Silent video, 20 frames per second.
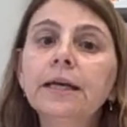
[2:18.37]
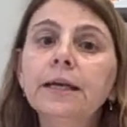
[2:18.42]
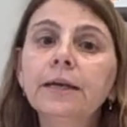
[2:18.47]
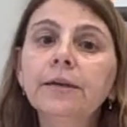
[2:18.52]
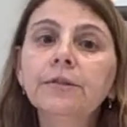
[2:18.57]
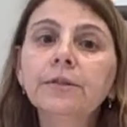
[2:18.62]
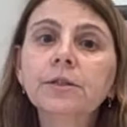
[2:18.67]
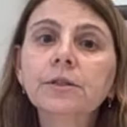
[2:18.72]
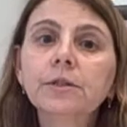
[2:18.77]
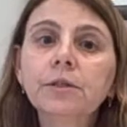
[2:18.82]

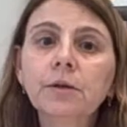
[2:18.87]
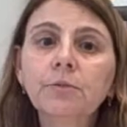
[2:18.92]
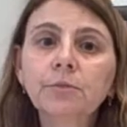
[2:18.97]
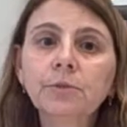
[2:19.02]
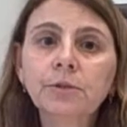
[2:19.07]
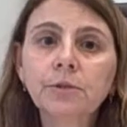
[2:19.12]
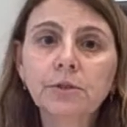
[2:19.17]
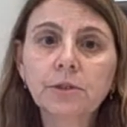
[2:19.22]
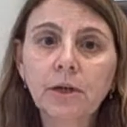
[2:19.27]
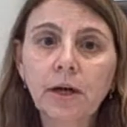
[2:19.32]
In the
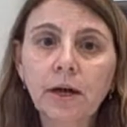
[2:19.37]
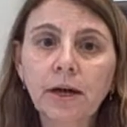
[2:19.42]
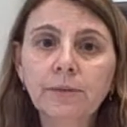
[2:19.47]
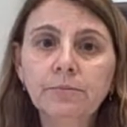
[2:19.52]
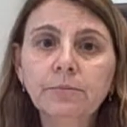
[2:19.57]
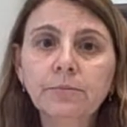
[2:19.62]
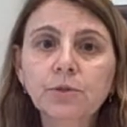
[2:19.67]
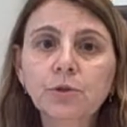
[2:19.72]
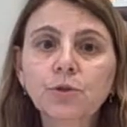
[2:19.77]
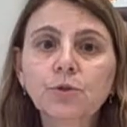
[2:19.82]

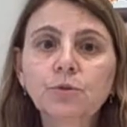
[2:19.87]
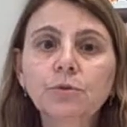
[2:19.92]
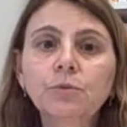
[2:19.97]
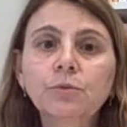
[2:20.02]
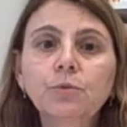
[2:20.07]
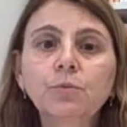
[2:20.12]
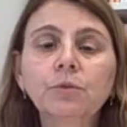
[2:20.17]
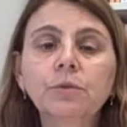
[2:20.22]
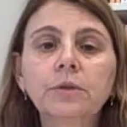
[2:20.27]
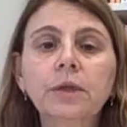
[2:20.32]
summertime,
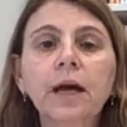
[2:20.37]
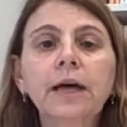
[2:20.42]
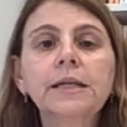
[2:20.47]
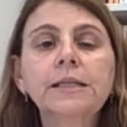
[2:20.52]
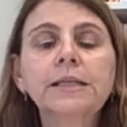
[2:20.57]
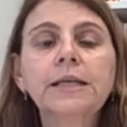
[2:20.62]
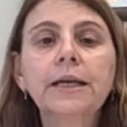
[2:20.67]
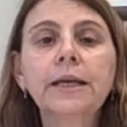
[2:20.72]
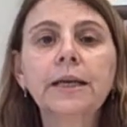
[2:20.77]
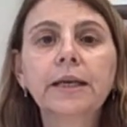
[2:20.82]
students will
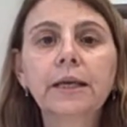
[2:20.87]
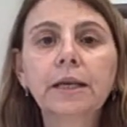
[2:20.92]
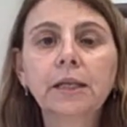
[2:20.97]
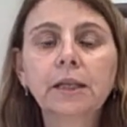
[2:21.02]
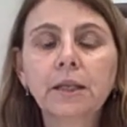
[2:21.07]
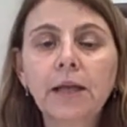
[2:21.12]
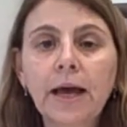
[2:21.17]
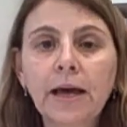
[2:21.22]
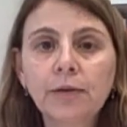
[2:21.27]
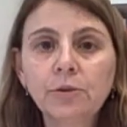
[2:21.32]
not take a
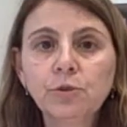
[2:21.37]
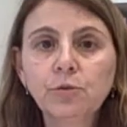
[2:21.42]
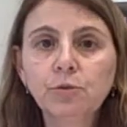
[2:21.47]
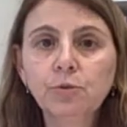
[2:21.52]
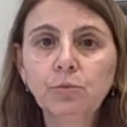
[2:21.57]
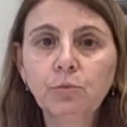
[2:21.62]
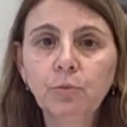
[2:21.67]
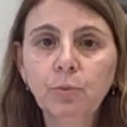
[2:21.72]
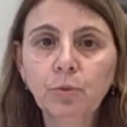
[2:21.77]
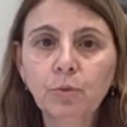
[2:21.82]

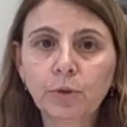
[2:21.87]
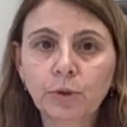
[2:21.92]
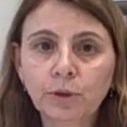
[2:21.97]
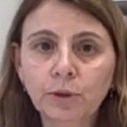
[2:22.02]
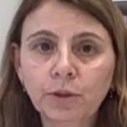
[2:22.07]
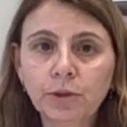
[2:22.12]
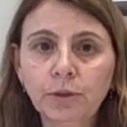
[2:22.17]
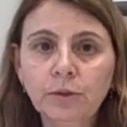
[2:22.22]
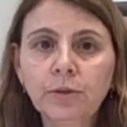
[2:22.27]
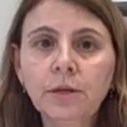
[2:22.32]
classroom
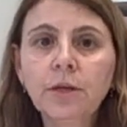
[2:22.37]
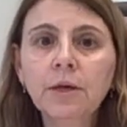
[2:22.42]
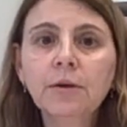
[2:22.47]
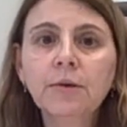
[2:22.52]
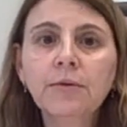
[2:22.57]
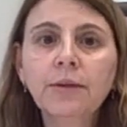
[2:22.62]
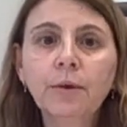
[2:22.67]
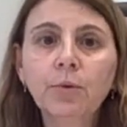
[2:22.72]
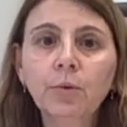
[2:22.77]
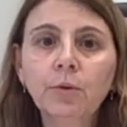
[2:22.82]
portion.
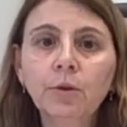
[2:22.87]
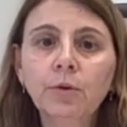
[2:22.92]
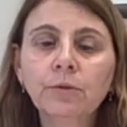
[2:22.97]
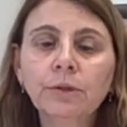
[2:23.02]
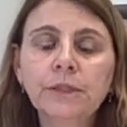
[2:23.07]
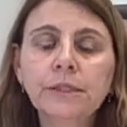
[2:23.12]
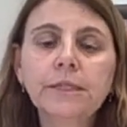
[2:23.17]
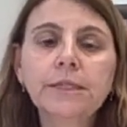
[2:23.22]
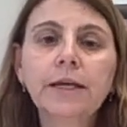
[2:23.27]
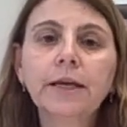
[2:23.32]
They will
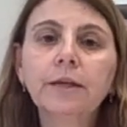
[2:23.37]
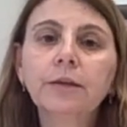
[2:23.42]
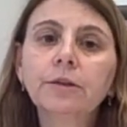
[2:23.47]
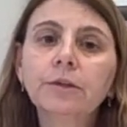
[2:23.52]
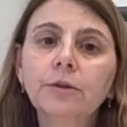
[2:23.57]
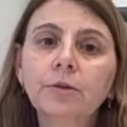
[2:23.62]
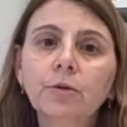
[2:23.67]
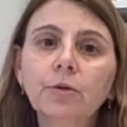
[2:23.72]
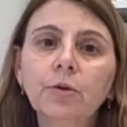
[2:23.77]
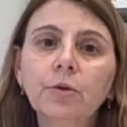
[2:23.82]
only take
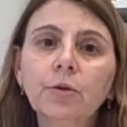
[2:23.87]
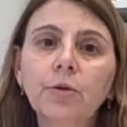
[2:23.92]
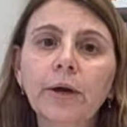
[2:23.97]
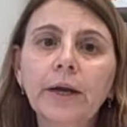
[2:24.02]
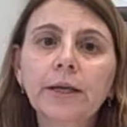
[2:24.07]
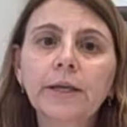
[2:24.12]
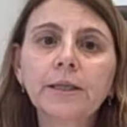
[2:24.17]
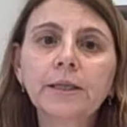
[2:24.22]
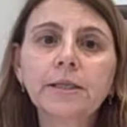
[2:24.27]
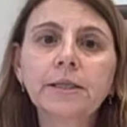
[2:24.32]
clinical
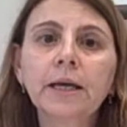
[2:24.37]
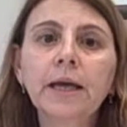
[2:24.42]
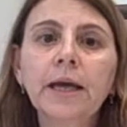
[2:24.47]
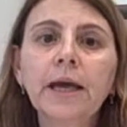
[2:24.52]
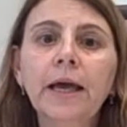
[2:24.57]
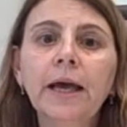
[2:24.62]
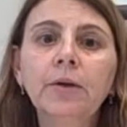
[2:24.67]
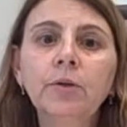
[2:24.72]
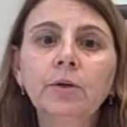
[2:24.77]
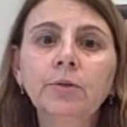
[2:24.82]
credits
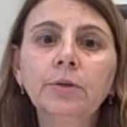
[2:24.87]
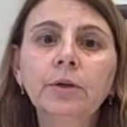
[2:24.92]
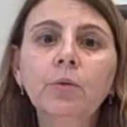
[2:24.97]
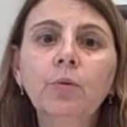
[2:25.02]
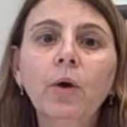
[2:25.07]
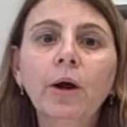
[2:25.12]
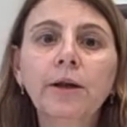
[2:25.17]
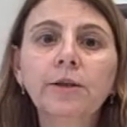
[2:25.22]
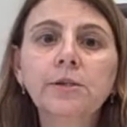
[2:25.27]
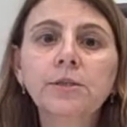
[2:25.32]
and are
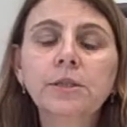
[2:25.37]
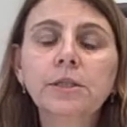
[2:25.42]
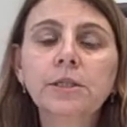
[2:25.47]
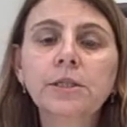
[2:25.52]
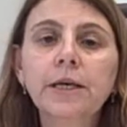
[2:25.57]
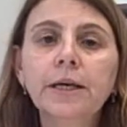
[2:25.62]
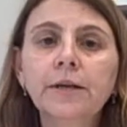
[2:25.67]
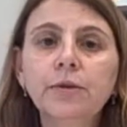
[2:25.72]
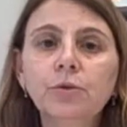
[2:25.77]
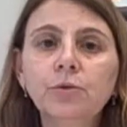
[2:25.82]
required to
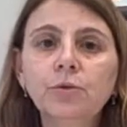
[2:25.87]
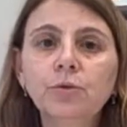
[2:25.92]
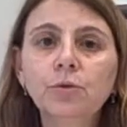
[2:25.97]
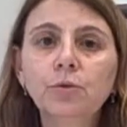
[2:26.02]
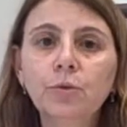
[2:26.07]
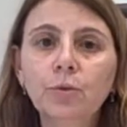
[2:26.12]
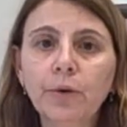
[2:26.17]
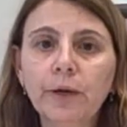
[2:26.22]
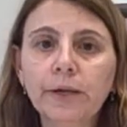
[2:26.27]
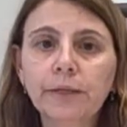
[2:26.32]
take
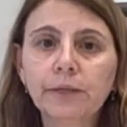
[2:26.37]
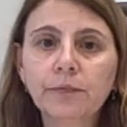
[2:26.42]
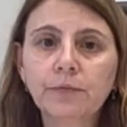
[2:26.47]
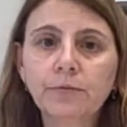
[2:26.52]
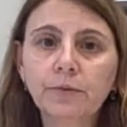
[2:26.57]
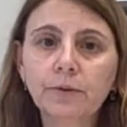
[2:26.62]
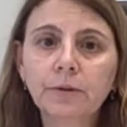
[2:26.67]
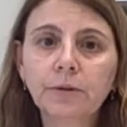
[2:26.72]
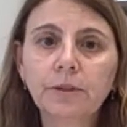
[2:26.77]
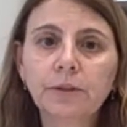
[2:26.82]
2 credits
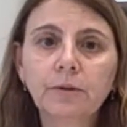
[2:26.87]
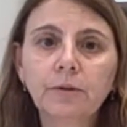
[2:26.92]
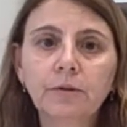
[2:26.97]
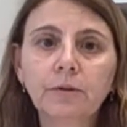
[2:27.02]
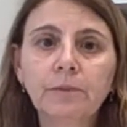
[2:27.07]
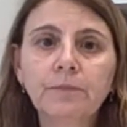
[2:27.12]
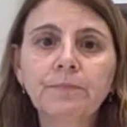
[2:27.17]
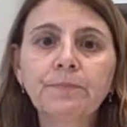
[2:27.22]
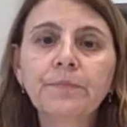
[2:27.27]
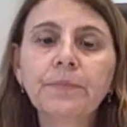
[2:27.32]
of
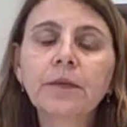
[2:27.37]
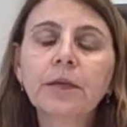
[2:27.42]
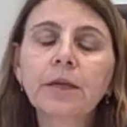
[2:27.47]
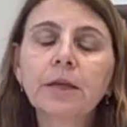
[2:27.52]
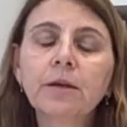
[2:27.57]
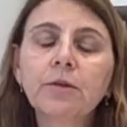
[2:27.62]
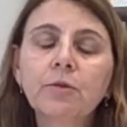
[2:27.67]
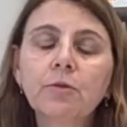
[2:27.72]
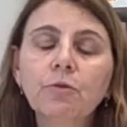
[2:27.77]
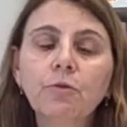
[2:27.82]
clinical.
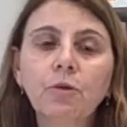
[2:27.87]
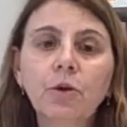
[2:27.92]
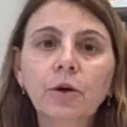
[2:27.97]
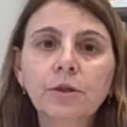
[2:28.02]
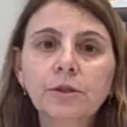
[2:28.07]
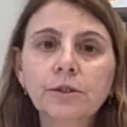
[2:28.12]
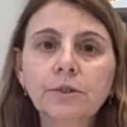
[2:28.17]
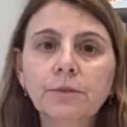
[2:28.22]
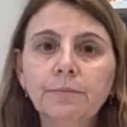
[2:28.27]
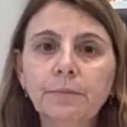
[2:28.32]
In the
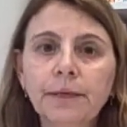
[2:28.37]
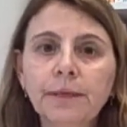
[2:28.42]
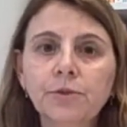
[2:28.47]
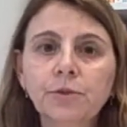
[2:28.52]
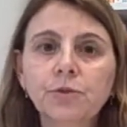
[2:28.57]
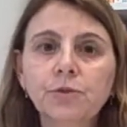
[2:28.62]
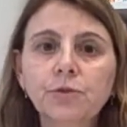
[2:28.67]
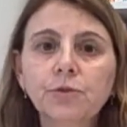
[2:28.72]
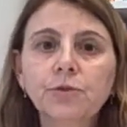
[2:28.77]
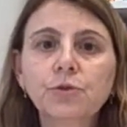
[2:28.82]
fall
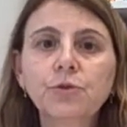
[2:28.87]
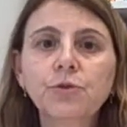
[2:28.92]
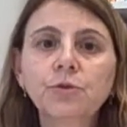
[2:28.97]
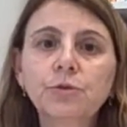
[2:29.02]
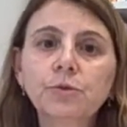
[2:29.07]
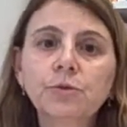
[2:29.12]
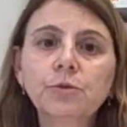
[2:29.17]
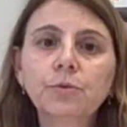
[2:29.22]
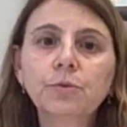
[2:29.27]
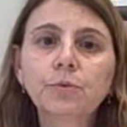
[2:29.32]
semester,
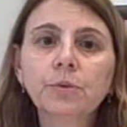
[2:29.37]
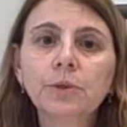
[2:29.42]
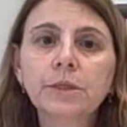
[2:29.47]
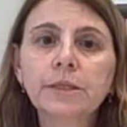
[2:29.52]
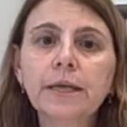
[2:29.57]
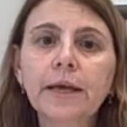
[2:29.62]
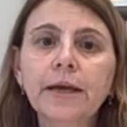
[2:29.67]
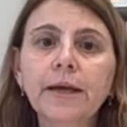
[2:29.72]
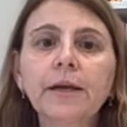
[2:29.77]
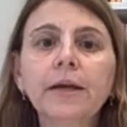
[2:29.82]
students will
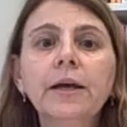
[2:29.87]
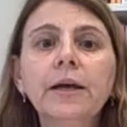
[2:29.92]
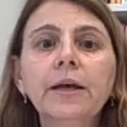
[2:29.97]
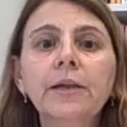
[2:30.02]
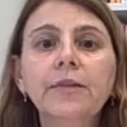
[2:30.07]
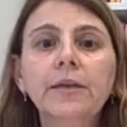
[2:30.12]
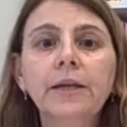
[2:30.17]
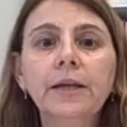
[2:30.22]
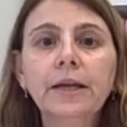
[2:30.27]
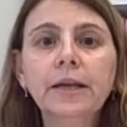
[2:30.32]
take
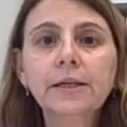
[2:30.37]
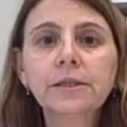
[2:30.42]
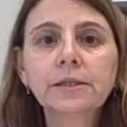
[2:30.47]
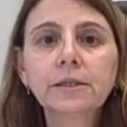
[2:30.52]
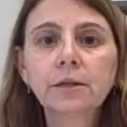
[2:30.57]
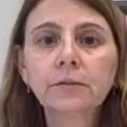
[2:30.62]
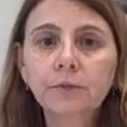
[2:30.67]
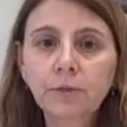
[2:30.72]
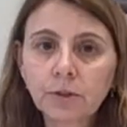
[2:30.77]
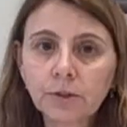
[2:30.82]
the next
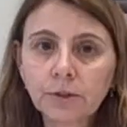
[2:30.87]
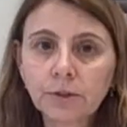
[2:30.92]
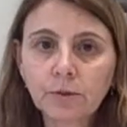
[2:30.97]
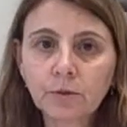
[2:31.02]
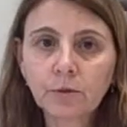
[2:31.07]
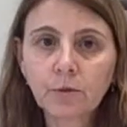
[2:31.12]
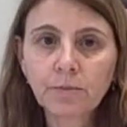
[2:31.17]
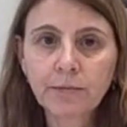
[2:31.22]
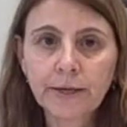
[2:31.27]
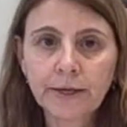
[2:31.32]
level
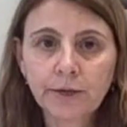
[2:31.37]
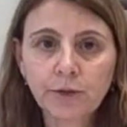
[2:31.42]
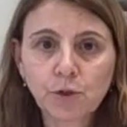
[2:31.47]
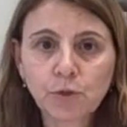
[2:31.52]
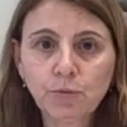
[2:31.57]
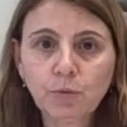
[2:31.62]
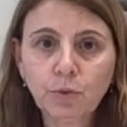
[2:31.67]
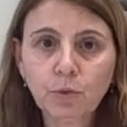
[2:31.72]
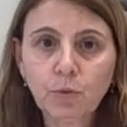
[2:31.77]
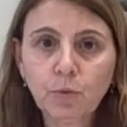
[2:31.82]
clinical
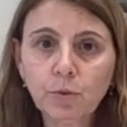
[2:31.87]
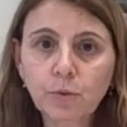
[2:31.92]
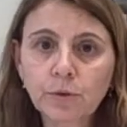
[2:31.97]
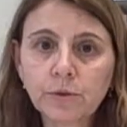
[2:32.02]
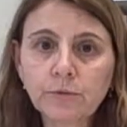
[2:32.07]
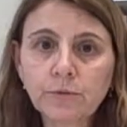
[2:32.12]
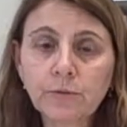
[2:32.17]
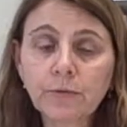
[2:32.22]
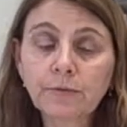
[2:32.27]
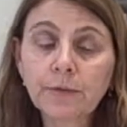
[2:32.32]
management
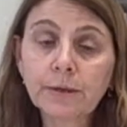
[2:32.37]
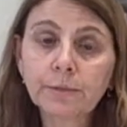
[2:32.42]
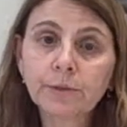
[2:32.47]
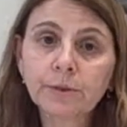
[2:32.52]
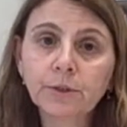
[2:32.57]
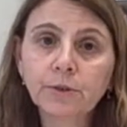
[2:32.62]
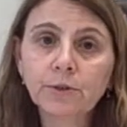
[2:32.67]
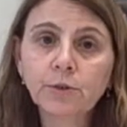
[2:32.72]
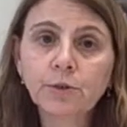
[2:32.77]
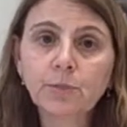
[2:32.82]
course for
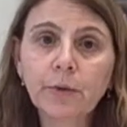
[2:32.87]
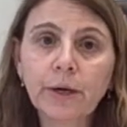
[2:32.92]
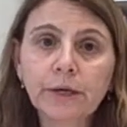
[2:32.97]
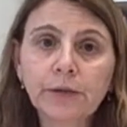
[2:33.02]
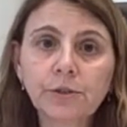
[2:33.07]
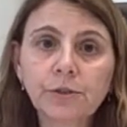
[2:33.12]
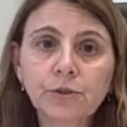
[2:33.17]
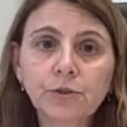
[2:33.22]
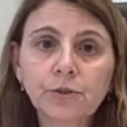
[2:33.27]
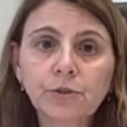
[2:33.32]
family nurse
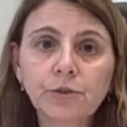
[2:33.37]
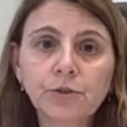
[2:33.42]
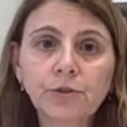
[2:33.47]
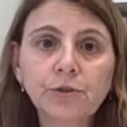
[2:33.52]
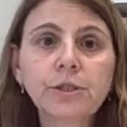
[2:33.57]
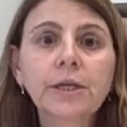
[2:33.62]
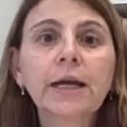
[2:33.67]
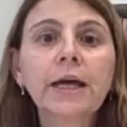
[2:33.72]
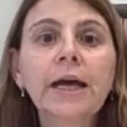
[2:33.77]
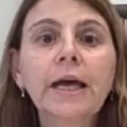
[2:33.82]

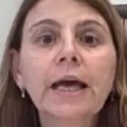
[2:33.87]
practitioners.